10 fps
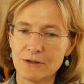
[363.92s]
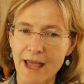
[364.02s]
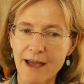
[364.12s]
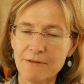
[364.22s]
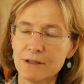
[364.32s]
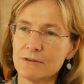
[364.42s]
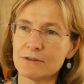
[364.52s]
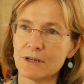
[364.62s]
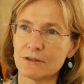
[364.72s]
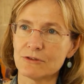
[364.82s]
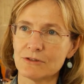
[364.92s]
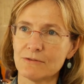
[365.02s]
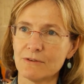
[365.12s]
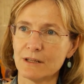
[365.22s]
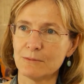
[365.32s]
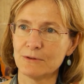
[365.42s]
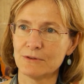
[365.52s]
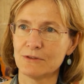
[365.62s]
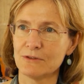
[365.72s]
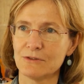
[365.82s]
having those lectures available
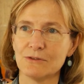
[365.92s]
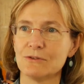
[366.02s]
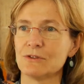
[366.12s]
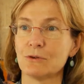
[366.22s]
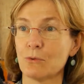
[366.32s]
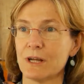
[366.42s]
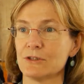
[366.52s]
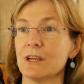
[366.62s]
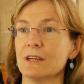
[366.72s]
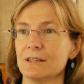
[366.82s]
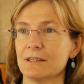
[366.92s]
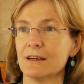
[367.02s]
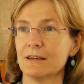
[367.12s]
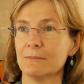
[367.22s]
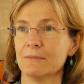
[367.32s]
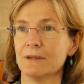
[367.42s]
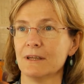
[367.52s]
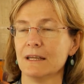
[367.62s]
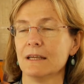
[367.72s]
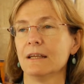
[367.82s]
to the students to watch any time
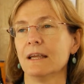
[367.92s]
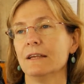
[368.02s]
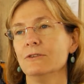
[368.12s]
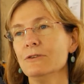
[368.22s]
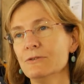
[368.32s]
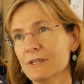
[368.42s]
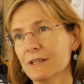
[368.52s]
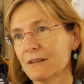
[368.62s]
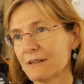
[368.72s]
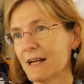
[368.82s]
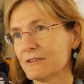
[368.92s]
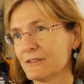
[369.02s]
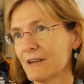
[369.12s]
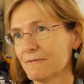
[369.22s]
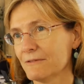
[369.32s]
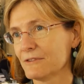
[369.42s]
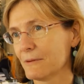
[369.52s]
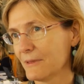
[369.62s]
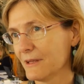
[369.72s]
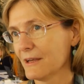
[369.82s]
and using the class time for
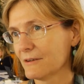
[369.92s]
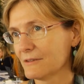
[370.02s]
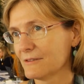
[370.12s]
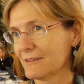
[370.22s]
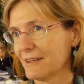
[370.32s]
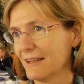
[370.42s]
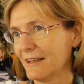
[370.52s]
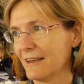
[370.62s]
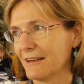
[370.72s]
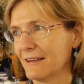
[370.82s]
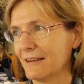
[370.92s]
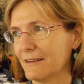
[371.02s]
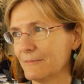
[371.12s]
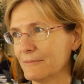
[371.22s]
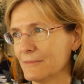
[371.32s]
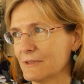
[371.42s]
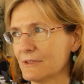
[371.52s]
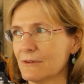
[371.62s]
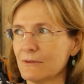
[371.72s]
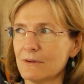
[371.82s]
something else.
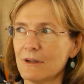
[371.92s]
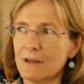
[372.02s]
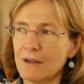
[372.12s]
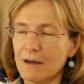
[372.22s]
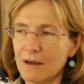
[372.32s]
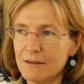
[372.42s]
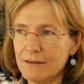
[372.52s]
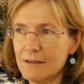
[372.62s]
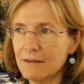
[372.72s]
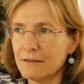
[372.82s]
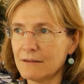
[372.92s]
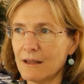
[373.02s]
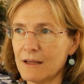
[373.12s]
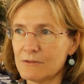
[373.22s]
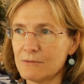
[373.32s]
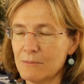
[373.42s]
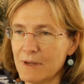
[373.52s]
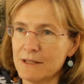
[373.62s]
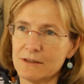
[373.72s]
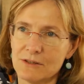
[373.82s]
So I think as we
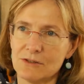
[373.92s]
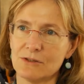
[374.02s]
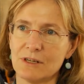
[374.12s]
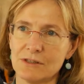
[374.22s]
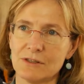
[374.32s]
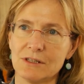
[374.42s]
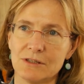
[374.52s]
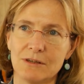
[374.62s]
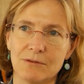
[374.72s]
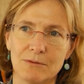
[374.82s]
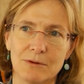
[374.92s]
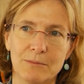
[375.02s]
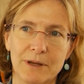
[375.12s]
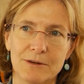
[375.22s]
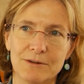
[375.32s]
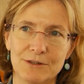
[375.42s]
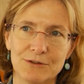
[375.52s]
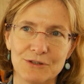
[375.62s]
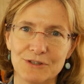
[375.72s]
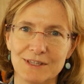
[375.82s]
make this transition, we'll better
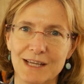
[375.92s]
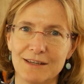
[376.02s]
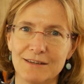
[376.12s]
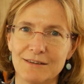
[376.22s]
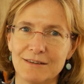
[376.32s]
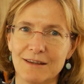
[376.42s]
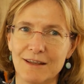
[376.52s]
understand